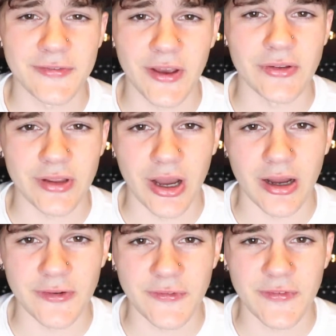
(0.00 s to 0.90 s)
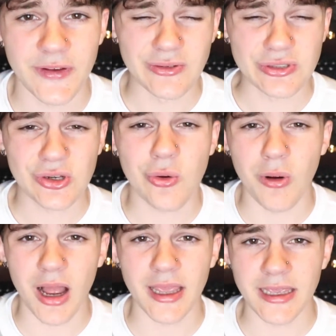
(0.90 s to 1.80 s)
felt off. It was
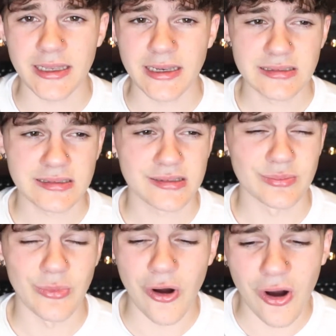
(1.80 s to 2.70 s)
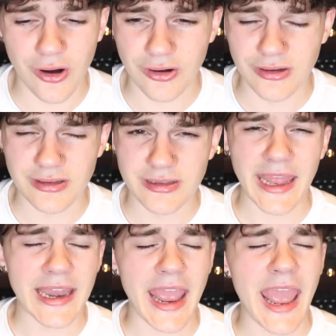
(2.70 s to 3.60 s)
quiet, small,
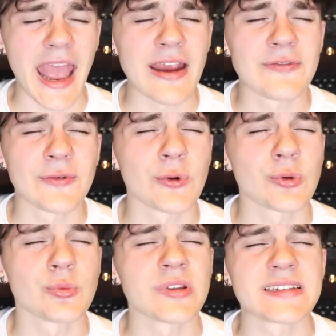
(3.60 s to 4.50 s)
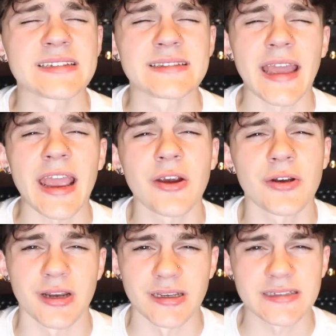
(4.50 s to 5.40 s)
and everyone would
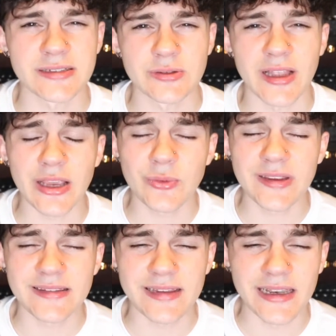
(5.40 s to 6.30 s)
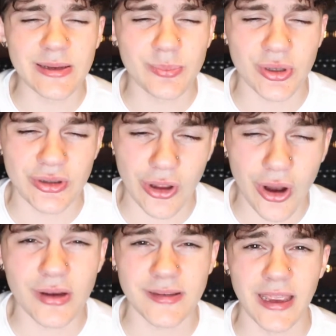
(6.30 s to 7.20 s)
stare at us like we didn't
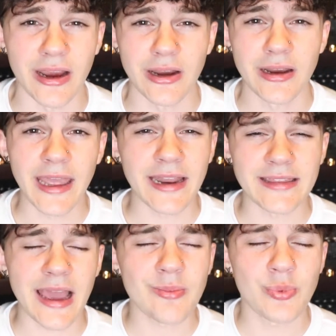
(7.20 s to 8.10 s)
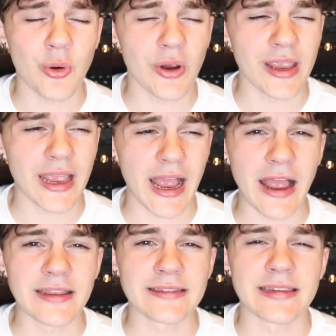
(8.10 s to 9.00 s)
belong there. And at that point,
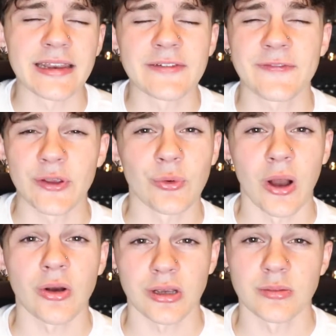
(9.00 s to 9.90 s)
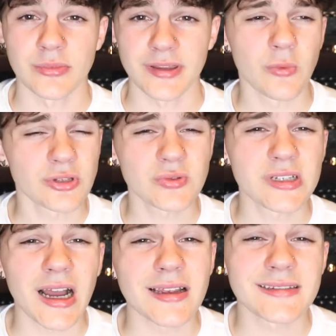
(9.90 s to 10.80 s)
I didn't feel welcomed. Once we
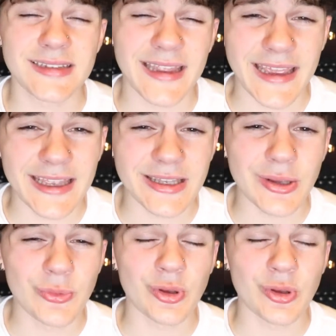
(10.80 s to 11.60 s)
got into the inn,